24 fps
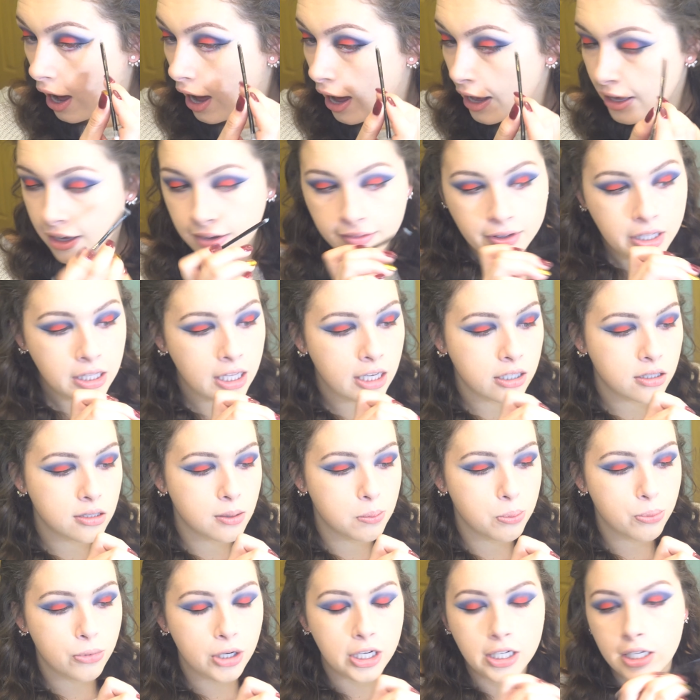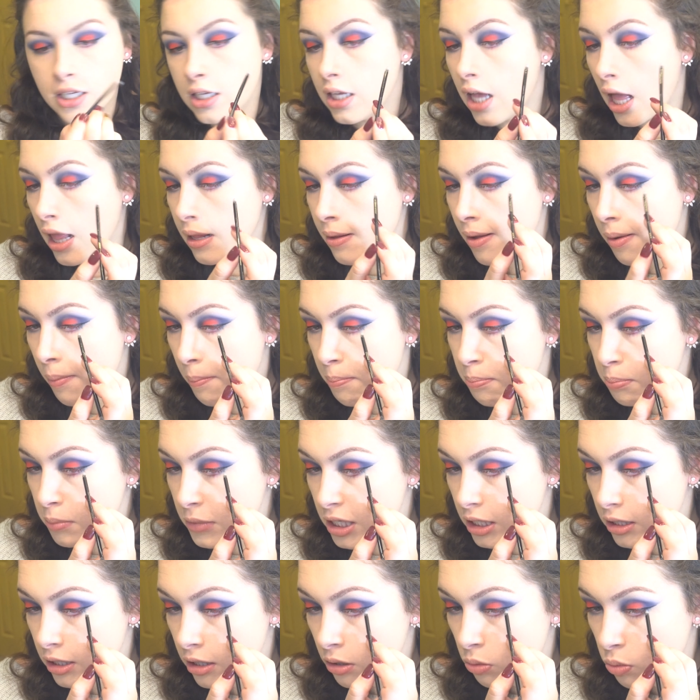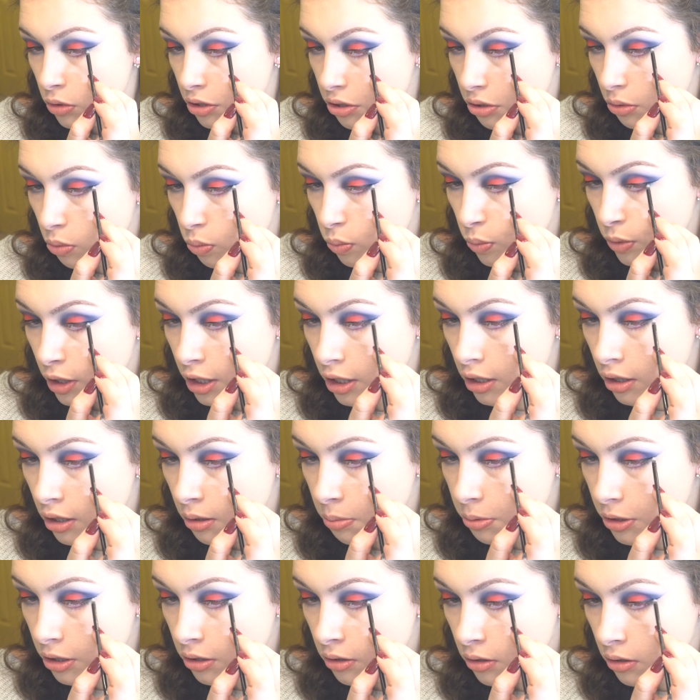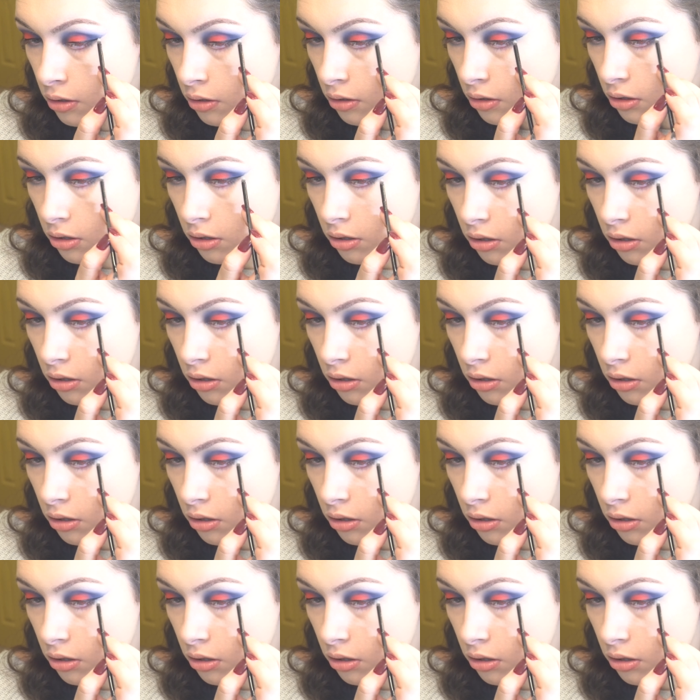I even like to bring it and meet it with the wing up here.